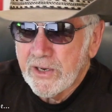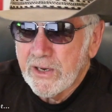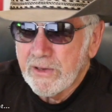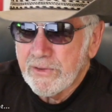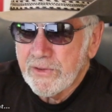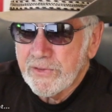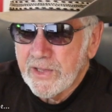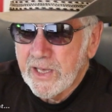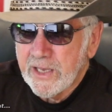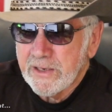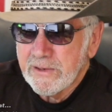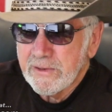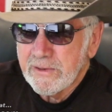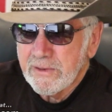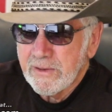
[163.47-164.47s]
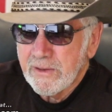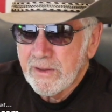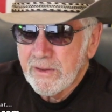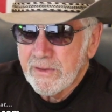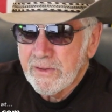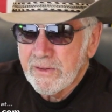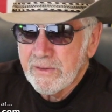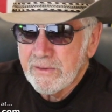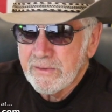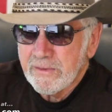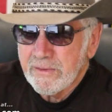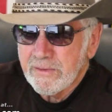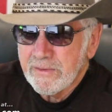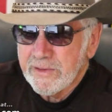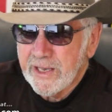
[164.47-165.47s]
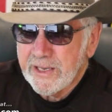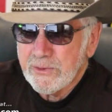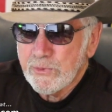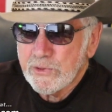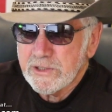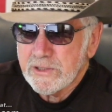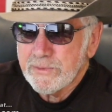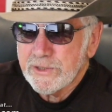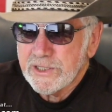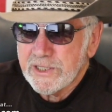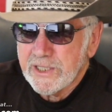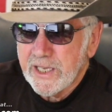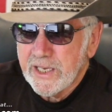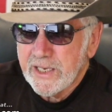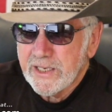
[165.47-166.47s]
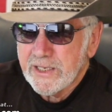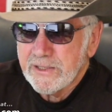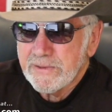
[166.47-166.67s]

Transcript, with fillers: other than that was a mistake.